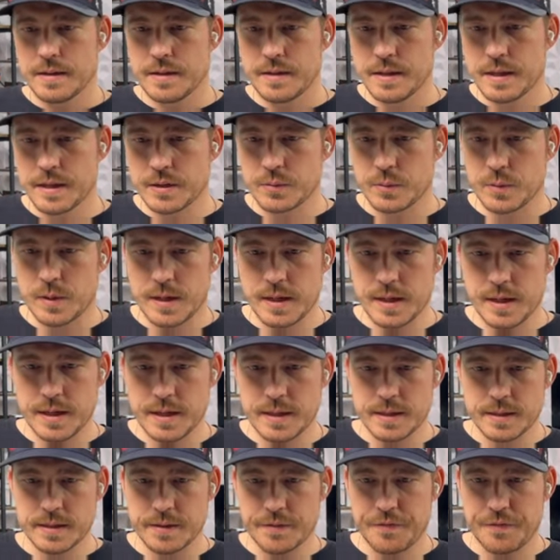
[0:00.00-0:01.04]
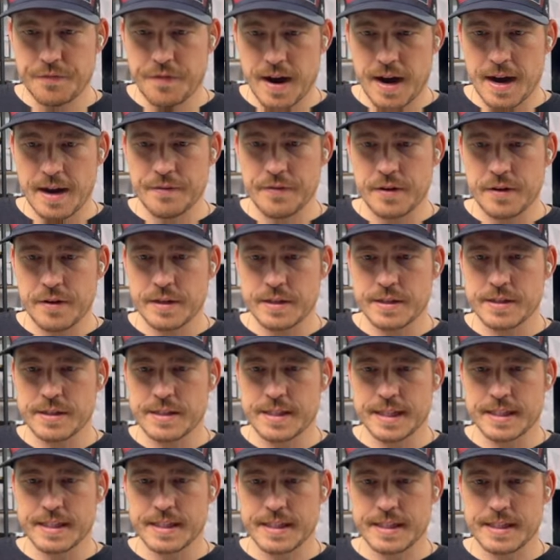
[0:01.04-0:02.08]
This was
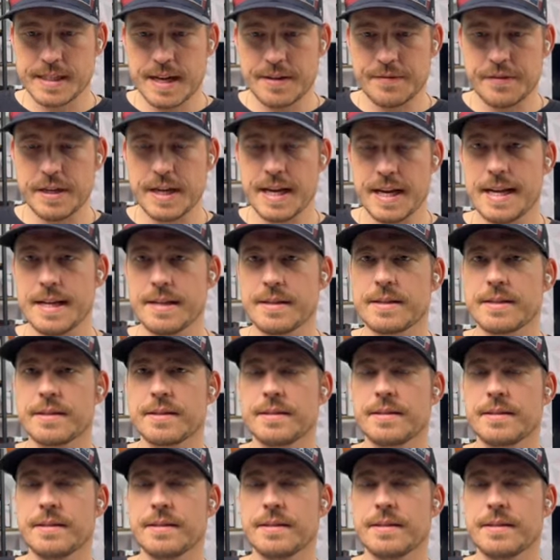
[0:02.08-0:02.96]
567 days.